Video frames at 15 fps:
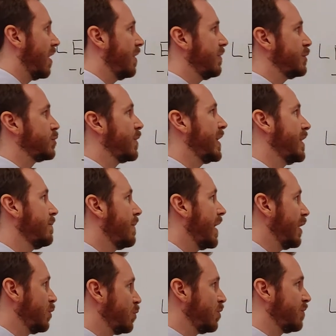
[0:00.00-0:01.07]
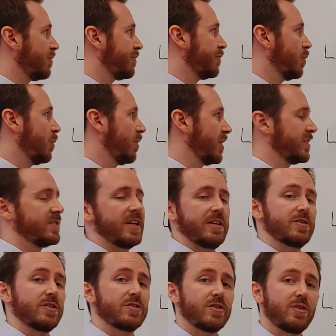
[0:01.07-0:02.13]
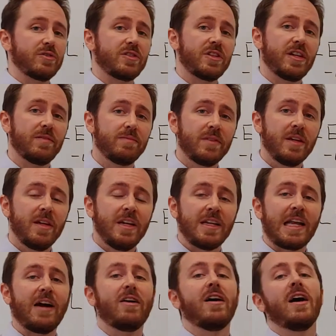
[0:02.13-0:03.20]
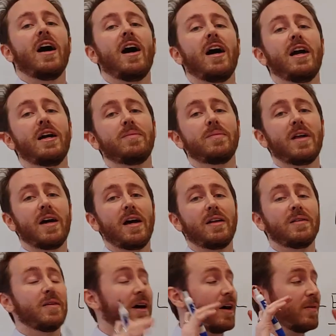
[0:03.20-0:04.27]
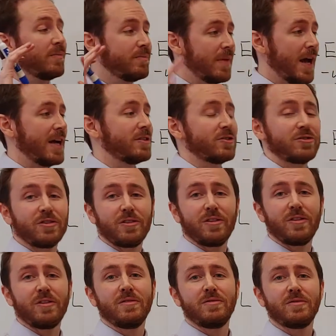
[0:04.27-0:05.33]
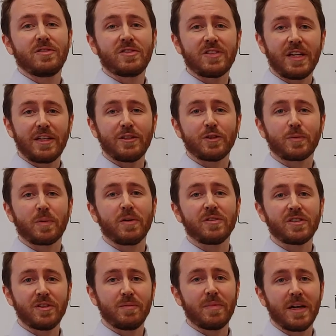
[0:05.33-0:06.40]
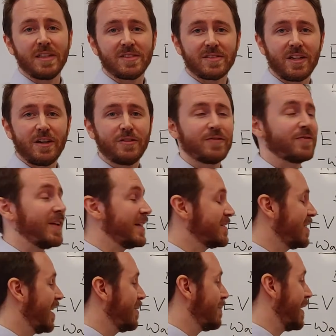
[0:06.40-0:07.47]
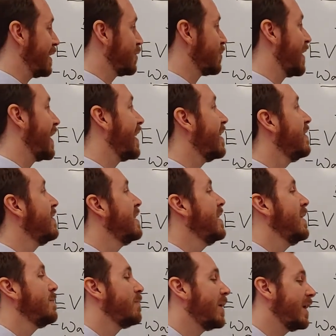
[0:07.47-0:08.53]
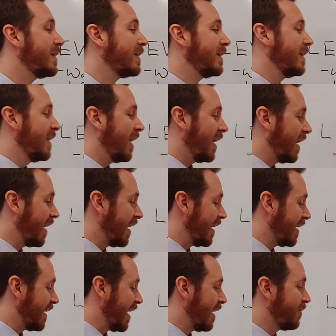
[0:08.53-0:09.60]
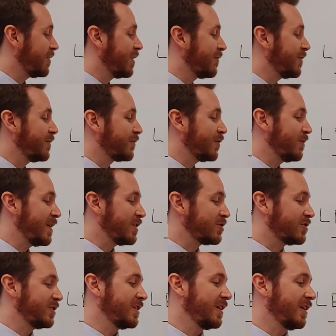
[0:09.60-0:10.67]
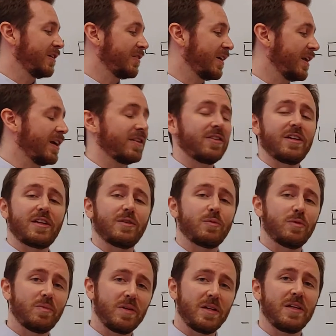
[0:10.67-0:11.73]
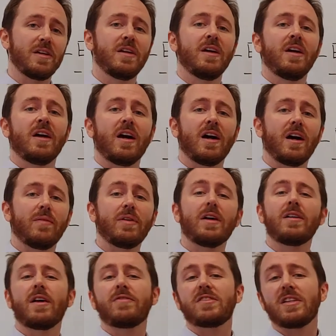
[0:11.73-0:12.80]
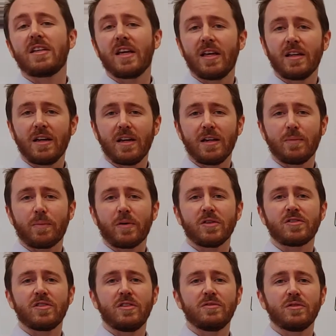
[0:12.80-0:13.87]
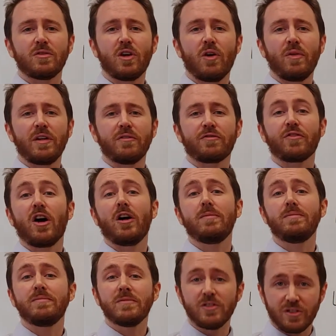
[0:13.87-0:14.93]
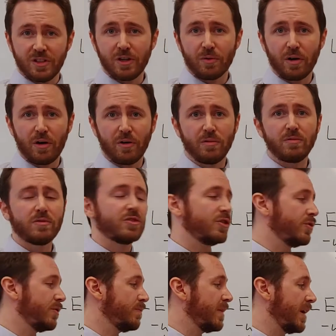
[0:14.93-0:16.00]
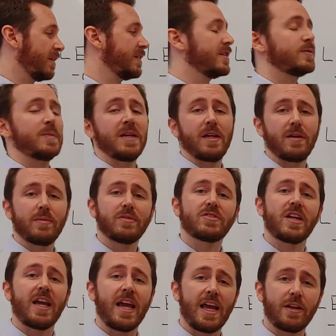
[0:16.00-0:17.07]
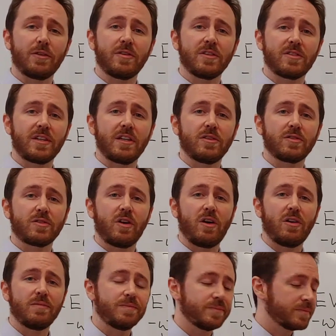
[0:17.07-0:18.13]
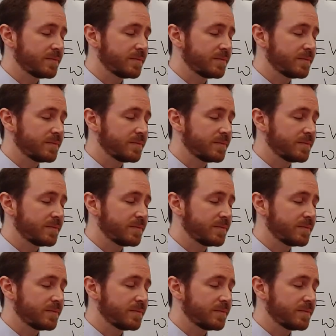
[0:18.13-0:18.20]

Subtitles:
of a training manual for a sales associate. Now, I am not a master salesperson myself, that's not my trade, but I have enough information here that I think it would be enough to get a person going from 0 to at least being able to handle a sales call.